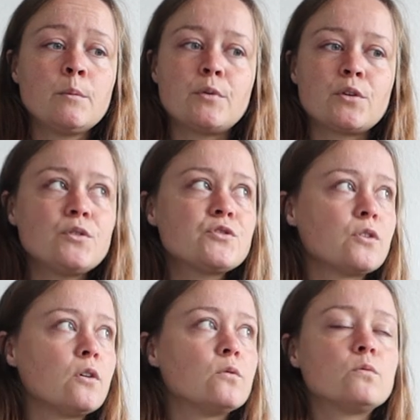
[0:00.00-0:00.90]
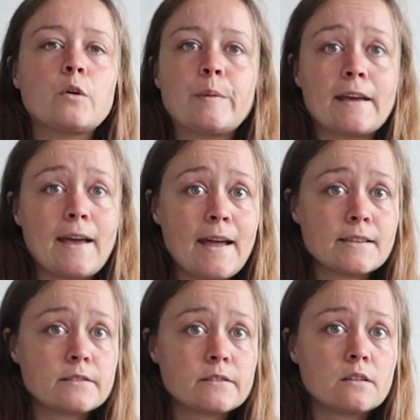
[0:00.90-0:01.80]
but also roaming
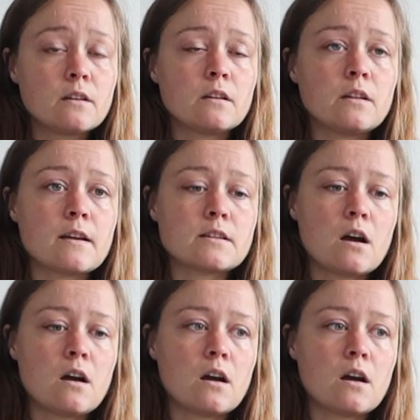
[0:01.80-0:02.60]
cats that